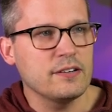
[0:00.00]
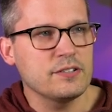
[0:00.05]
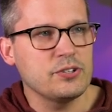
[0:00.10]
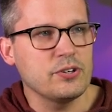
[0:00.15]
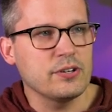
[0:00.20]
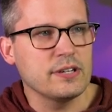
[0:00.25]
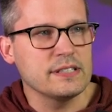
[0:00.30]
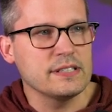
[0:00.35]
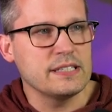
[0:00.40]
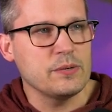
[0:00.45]
So you
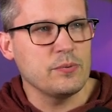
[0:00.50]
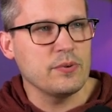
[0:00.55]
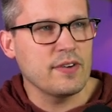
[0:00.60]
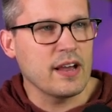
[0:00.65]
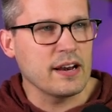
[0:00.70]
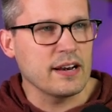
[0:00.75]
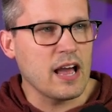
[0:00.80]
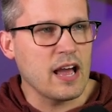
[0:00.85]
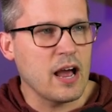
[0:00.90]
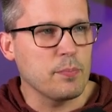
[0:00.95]
can see we've got
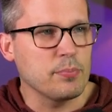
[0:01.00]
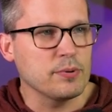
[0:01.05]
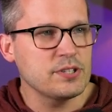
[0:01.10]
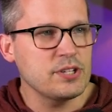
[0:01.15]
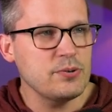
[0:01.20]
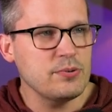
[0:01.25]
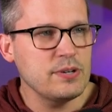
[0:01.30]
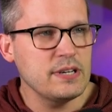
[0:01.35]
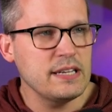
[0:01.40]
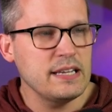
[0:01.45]
an
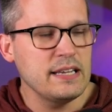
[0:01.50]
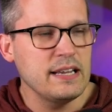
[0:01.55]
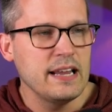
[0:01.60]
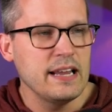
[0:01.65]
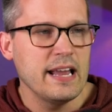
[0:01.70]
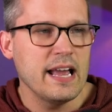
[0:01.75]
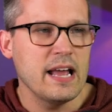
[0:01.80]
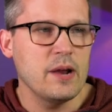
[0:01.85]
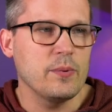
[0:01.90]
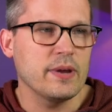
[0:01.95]
opportunity
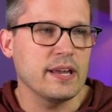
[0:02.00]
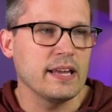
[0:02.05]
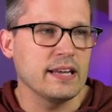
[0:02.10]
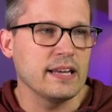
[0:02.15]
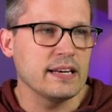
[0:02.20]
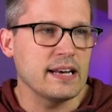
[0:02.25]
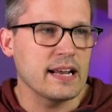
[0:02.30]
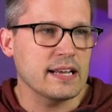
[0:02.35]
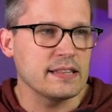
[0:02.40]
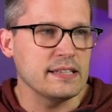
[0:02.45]
and we can
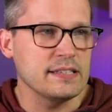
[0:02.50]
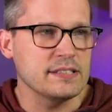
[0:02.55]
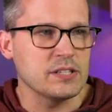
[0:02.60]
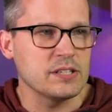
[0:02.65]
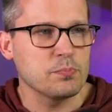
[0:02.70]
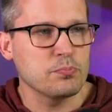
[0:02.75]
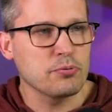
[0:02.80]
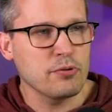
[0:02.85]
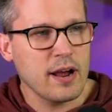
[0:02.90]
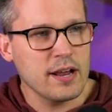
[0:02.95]
connect these
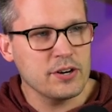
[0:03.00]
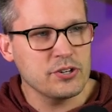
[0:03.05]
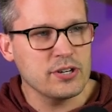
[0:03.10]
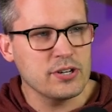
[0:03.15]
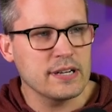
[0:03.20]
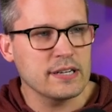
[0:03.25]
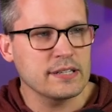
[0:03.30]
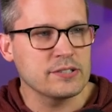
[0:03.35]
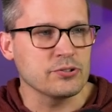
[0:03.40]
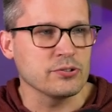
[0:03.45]
to
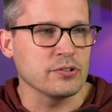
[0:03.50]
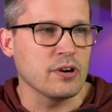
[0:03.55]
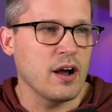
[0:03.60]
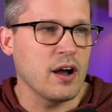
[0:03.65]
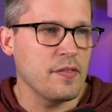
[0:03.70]
projects or